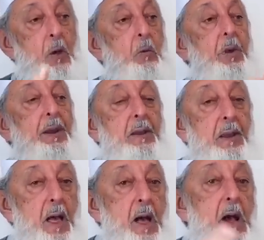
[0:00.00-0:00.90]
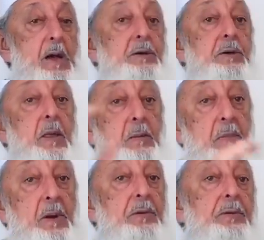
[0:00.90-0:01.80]
When large
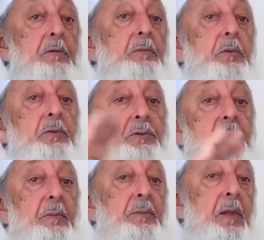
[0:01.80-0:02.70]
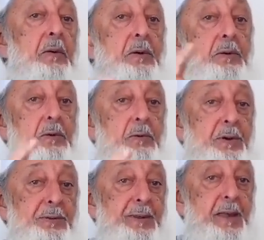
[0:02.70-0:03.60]
numbers of Muslims are going to
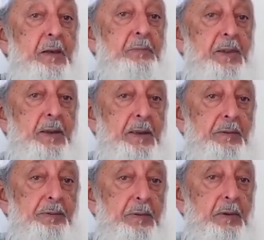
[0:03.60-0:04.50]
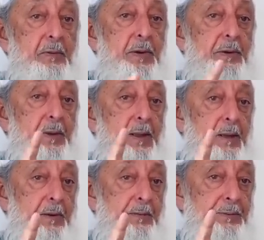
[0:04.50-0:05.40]
reject belief in the
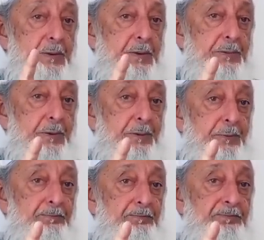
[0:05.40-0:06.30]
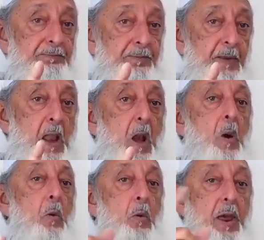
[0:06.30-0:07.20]
return of Jesus.
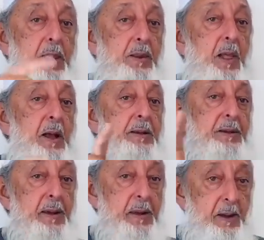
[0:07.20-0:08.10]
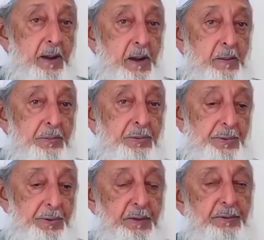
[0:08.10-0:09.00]
When that day comes,
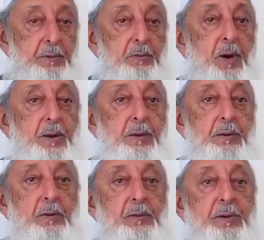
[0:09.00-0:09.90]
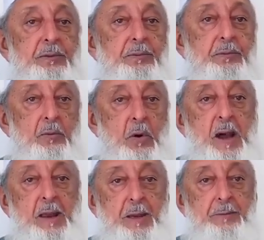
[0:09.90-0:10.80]
this is one of the reasons
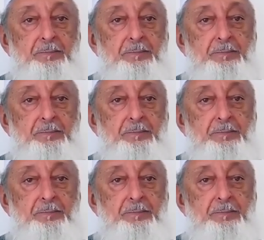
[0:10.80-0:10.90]
why